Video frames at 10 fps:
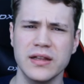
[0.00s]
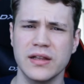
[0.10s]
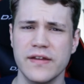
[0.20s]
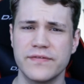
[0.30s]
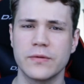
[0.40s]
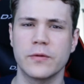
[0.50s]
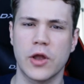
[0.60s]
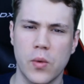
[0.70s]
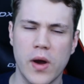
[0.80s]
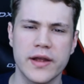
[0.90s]
life that
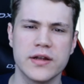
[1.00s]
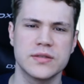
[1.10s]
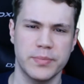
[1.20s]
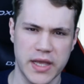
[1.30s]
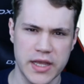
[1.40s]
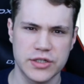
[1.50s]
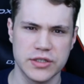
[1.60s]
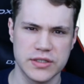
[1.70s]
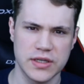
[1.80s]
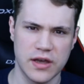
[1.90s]
requires
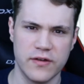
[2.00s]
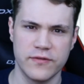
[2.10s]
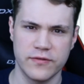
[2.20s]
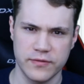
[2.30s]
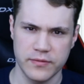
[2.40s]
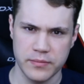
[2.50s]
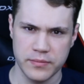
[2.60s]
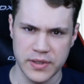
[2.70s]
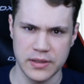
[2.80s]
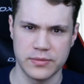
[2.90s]
patience of
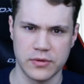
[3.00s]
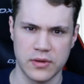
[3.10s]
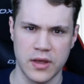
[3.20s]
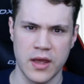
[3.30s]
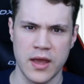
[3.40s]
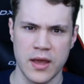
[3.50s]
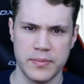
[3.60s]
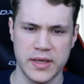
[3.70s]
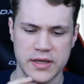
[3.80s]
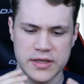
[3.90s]
people,
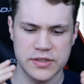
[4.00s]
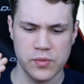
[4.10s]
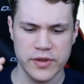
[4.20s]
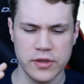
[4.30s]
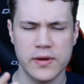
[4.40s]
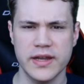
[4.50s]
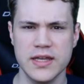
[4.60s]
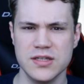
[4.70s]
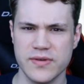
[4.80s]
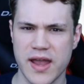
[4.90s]
because when you are
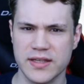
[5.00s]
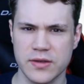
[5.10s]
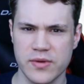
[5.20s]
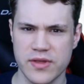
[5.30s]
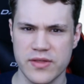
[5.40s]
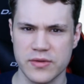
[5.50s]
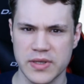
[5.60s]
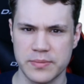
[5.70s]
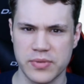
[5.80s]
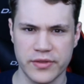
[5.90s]
interacting with other
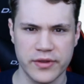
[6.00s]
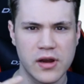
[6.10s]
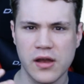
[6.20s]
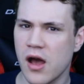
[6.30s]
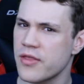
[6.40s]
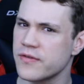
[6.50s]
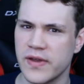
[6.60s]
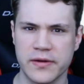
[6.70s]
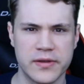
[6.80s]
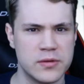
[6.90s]
people, there are other
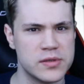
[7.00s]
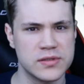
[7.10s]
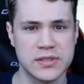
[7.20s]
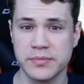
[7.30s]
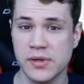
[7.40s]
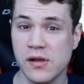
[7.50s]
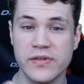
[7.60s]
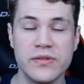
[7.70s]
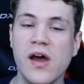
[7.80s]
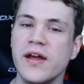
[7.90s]
variables involved
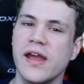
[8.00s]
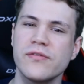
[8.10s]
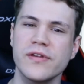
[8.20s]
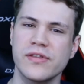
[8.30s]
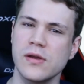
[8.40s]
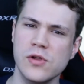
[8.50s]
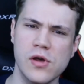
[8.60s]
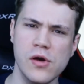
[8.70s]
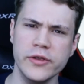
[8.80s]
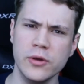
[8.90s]
and not everything will
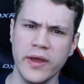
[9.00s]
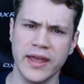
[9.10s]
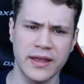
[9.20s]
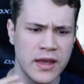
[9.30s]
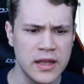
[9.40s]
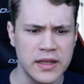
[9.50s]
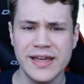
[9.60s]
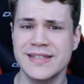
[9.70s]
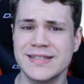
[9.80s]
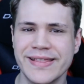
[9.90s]
go your way.
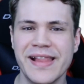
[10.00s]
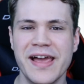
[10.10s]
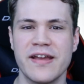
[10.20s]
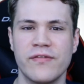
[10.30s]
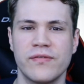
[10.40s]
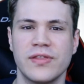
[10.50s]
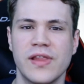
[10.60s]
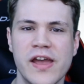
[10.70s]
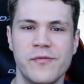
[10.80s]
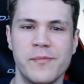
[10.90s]
It's life.
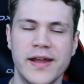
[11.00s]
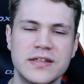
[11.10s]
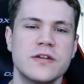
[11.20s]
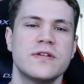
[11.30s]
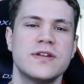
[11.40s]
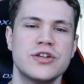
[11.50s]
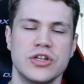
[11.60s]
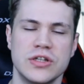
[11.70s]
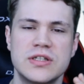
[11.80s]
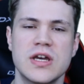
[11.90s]
Life by
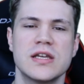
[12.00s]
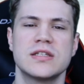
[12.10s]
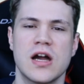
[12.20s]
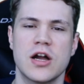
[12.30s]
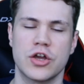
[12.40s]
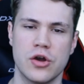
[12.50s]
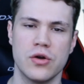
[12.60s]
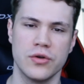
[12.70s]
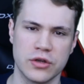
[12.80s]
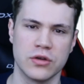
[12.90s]
definition does not
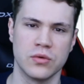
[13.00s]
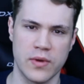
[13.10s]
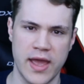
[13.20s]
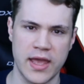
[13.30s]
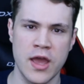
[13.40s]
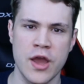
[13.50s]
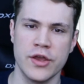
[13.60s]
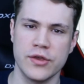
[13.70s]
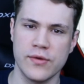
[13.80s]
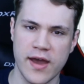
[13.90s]
go your way.
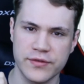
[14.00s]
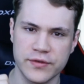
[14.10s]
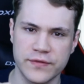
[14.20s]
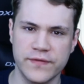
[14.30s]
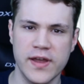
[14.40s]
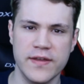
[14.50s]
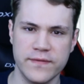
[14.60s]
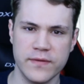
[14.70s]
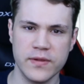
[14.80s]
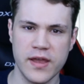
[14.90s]
You have to fight
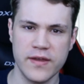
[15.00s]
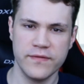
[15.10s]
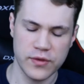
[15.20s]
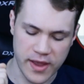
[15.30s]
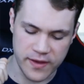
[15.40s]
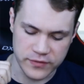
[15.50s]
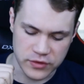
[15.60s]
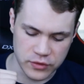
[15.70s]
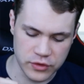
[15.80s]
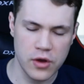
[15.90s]
for life, you have
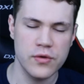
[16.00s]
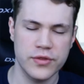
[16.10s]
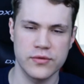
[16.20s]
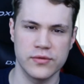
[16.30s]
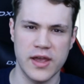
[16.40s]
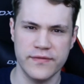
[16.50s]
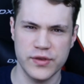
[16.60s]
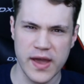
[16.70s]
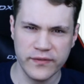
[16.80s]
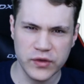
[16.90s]
to go through life,
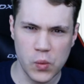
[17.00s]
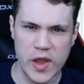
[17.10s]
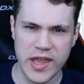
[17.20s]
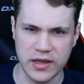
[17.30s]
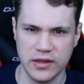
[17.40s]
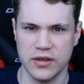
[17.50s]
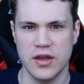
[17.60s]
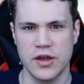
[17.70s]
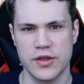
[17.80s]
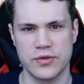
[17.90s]
you have to wade
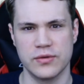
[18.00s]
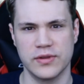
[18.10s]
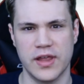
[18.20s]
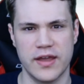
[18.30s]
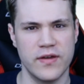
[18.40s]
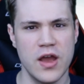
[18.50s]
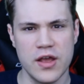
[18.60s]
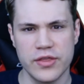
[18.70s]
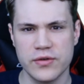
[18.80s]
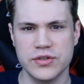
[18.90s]
through life.
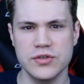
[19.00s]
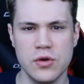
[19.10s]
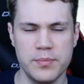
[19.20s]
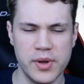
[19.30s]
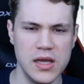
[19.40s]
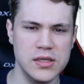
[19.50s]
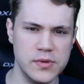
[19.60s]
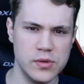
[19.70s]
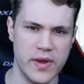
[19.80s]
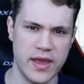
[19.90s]
There is no
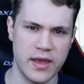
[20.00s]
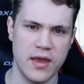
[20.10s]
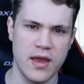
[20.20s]
possible way